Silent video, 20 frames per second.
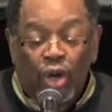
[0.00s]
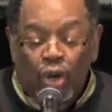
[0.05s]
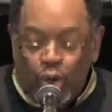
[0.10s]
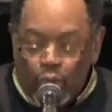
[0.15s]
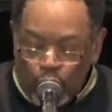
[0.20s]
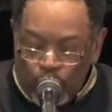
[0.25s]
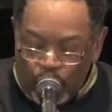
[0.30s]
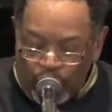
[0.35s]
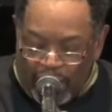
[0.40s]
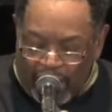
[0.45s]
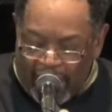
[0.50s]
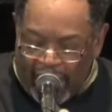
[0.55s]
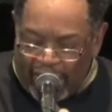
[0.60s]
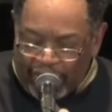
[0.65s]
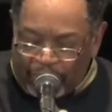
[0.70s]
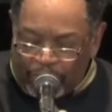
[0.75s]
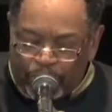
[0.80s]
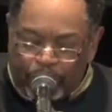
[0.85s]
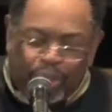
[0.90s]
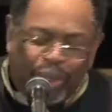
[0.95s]
who
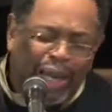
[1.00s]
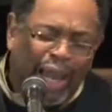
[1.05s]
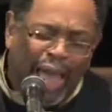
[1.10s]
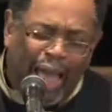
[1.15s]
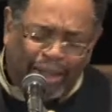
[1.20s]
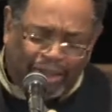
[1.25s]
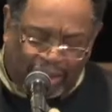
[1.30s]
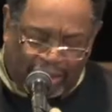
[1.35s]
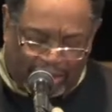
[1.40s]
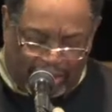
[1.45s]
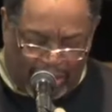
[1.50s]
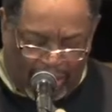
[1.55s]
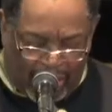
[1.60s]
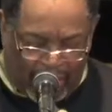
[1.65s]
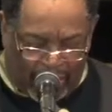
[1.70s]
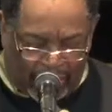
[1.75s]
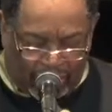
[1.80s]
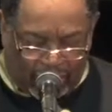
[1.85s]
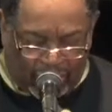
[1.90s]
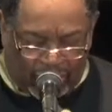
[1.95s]
have blessed
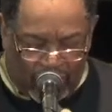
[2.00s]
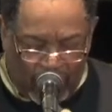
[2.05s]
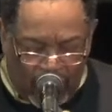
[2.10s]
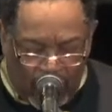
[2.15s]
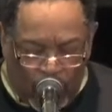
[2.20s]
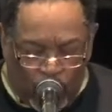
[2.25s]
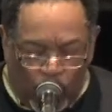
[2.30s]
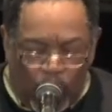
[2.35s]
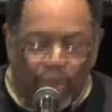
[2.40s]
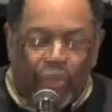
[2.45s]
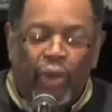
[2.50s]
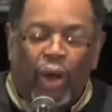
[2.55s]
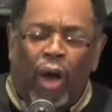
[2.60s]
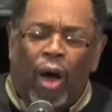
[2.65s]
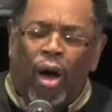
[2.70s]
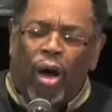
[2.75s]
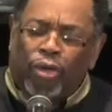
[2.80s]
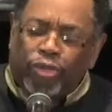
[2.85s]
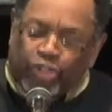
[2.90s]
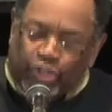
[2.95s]
us with
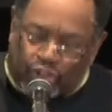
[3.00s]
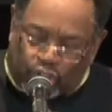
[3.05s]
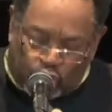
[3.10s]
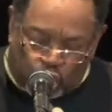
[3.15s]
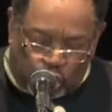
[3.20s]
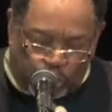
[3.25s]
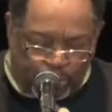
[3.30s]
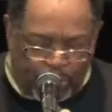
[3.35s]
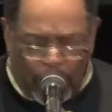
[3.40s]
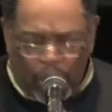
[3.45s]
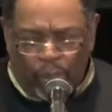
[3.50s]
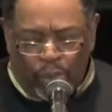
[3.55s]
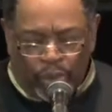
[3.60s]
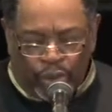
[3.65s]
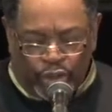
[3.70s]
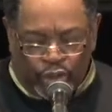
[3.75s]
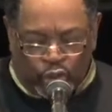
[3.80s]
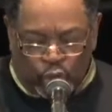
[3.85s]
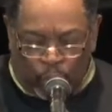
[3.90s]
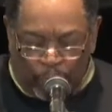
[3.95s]
all
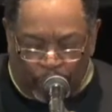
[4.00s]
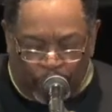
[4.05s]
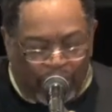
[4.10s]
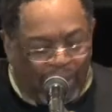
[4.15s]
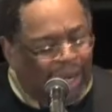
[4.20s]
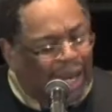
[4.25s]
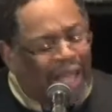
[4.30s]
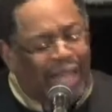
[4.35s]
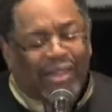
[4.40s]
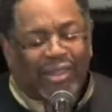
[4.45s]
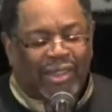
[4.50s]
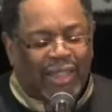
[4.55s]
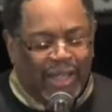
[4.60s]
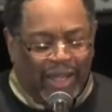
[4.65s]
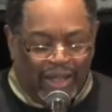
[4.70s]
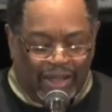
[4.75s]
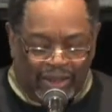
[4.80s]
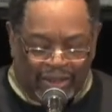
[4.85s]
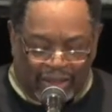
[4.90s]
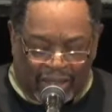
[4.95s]
spiritual
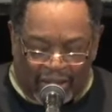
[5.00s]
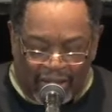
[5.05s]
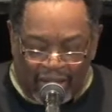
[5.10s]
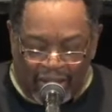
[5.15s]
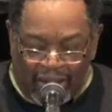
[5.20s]
blessings